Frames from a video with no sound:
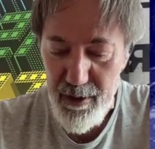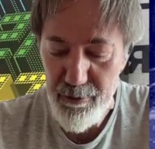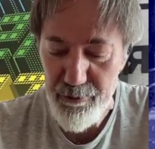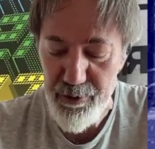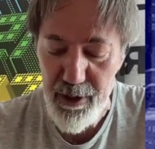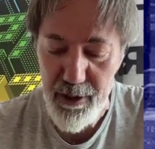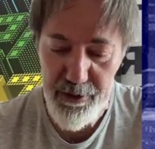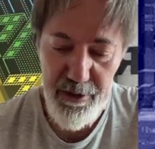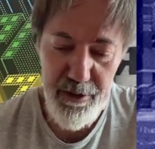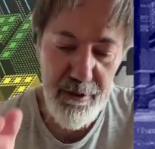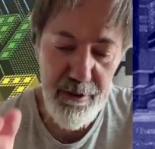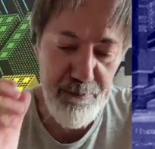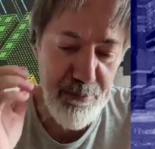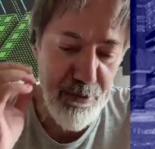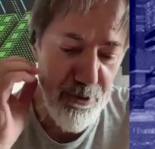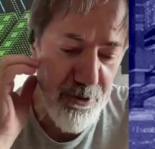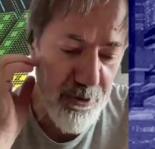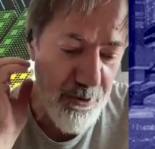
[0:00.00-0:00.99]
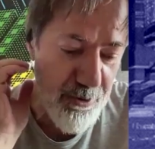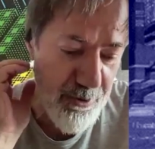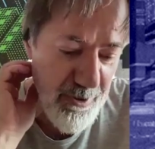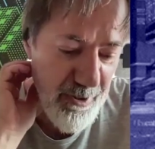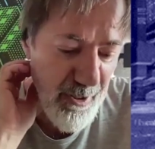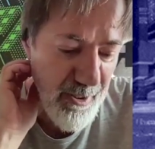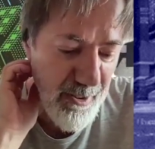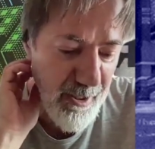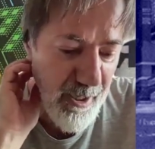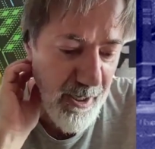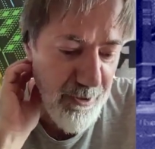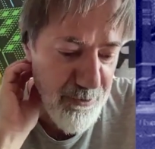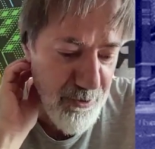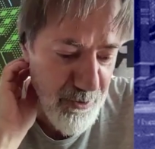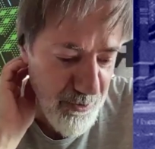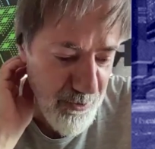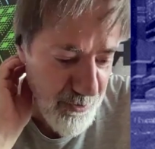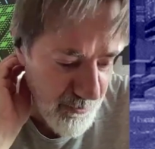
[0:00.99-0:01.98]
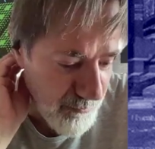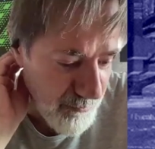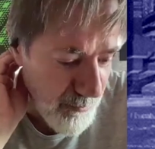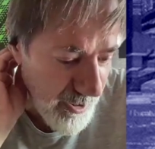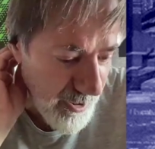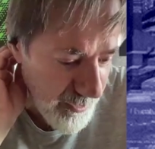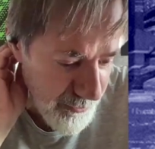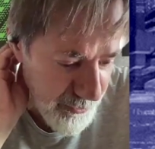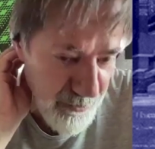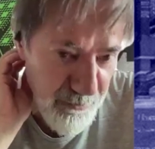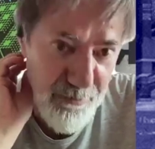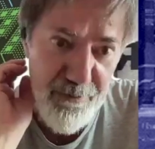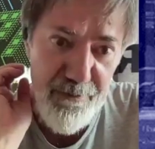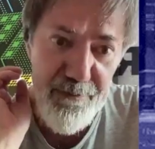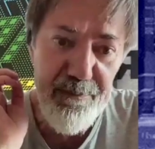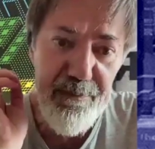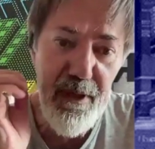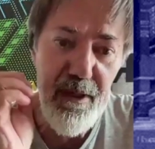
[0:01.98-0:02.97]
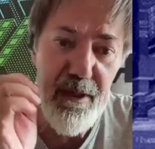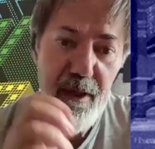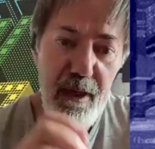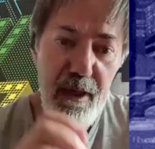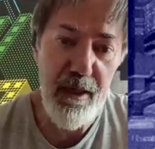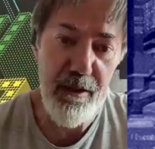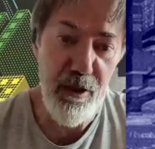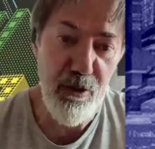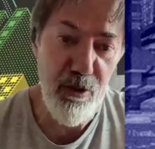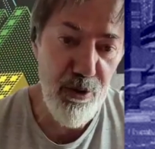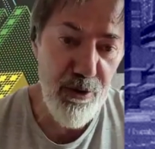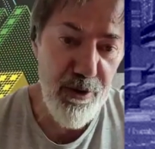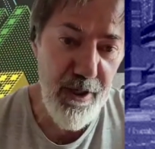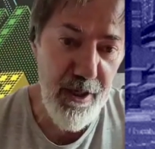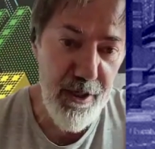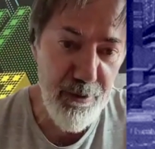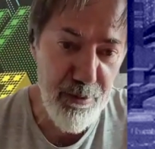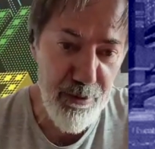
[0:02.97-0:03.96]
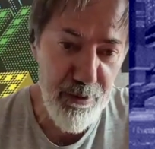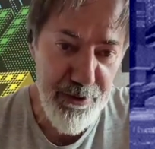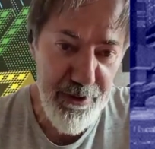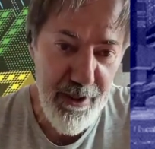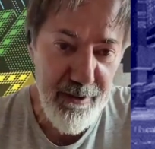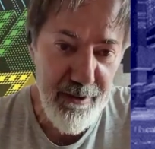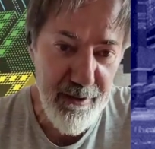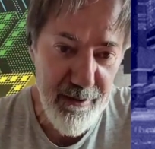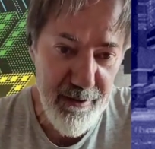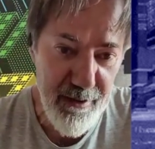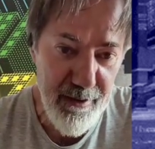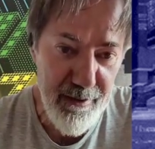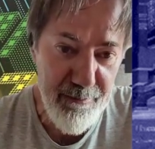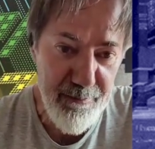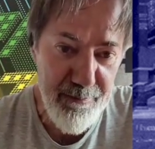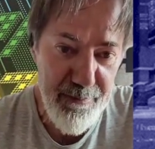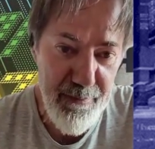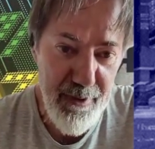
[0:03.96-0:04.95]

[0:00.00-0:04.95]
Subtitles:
We actually produced thousands of miles of analog cables at the time